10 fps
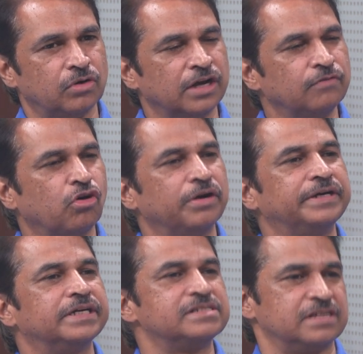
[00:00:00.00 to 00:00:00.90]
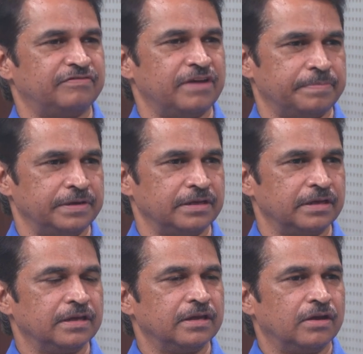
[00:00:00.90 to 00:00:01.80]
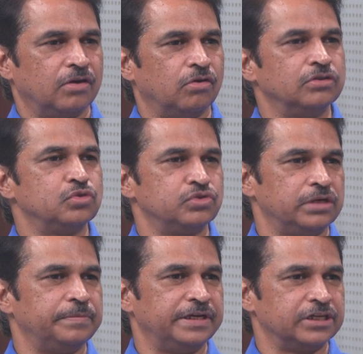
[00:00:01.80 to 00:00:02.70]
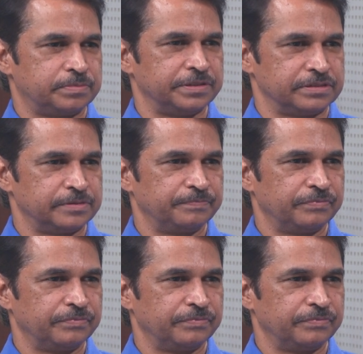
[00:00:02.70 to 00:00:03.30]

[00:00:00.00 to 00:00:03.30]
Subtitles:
unwarranted stuff happening on social media space.